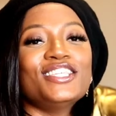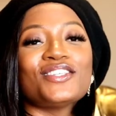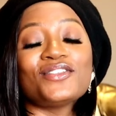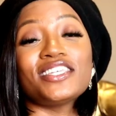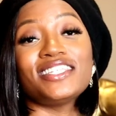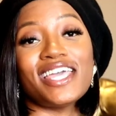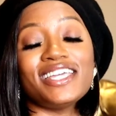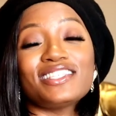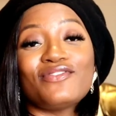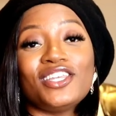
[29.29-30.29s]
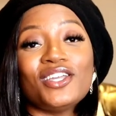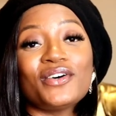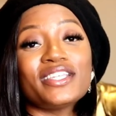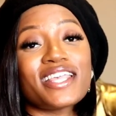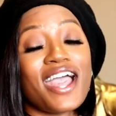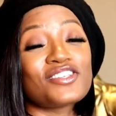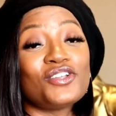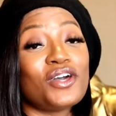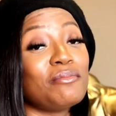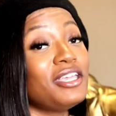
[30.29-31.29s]
So today's video is
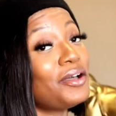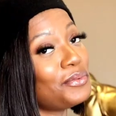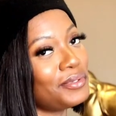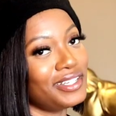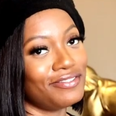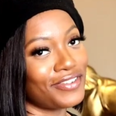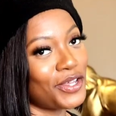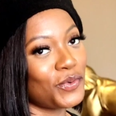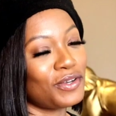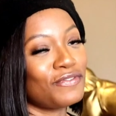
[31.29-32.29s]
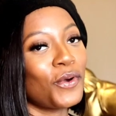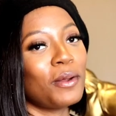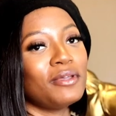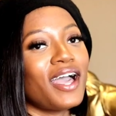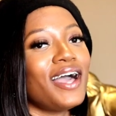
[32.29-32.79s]
actually going to be a really fun one for me.